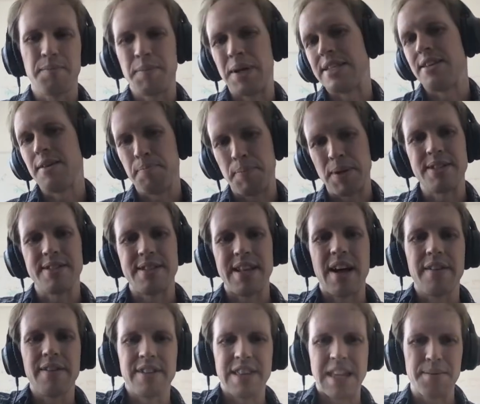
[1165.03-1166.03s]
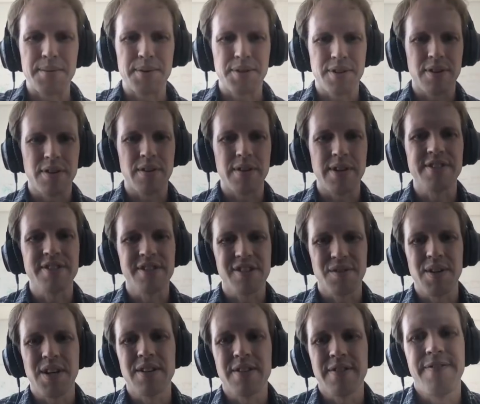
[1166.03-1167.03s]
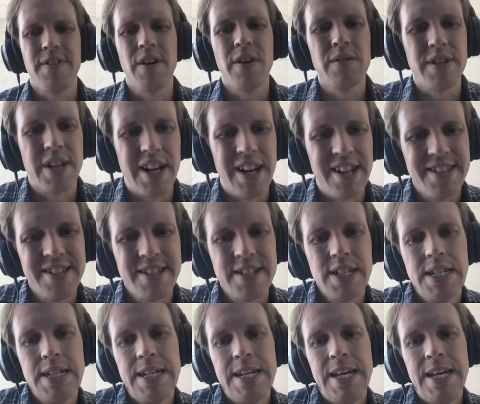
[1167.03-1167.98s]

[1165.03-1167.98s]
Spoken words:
it basically pins down the temperature history of the photons.